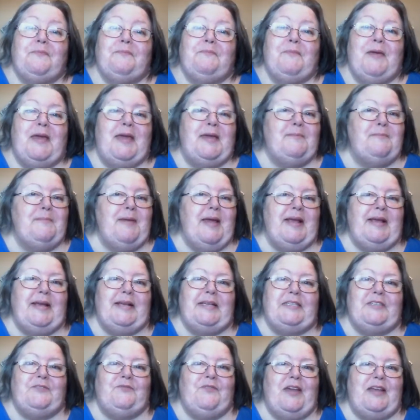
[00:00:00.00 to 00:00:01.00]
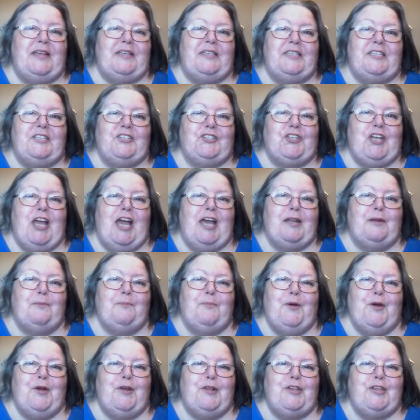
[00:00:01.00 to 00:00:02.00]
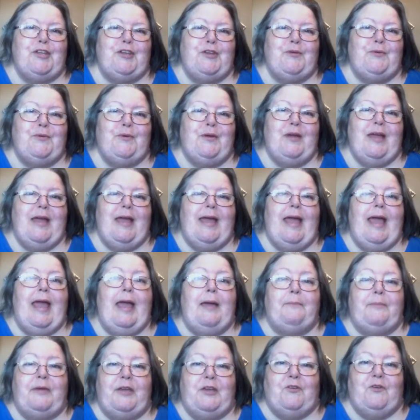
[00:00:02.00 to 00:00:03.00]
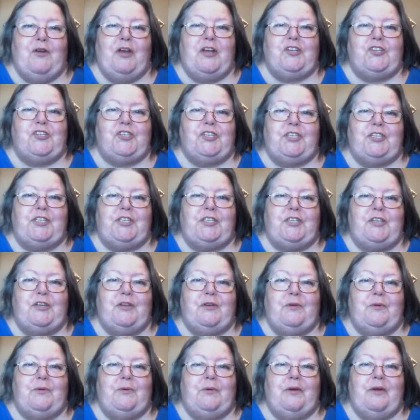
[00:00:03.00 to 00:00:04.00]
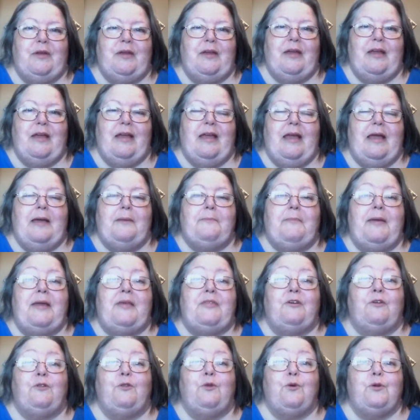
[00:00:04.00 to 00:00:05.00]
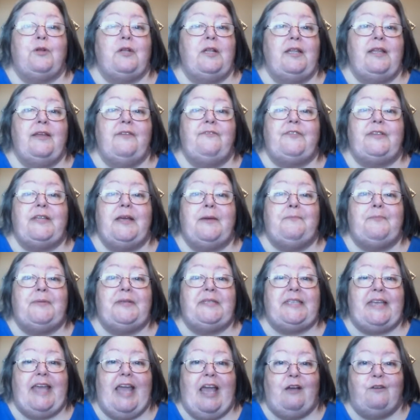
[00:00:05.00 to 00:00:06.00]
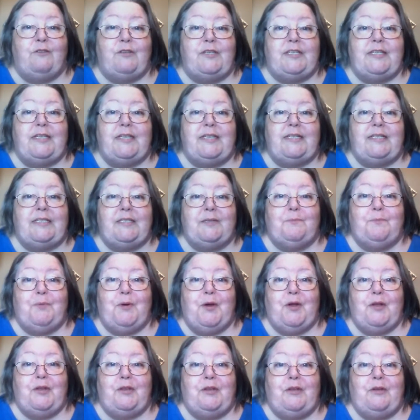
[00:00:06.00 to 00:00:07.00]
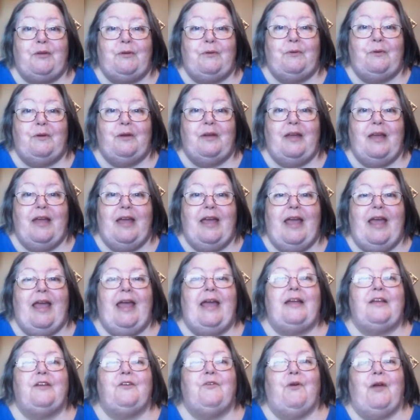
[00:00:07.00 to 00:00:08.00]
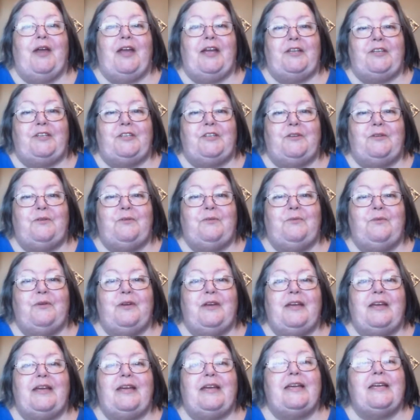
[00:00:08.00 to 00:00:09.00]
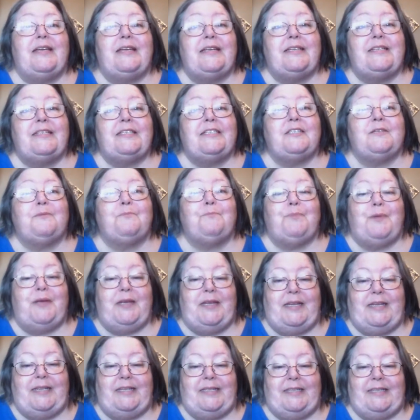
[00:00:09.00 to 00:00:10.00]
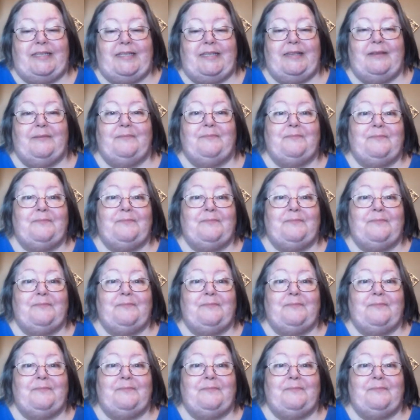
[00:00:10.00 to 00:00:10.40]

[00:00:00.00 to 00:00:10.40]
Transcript: May he make his face to shine upon you and be gracious to you. May the Lord lift up his countenance upon you and grant you his peace.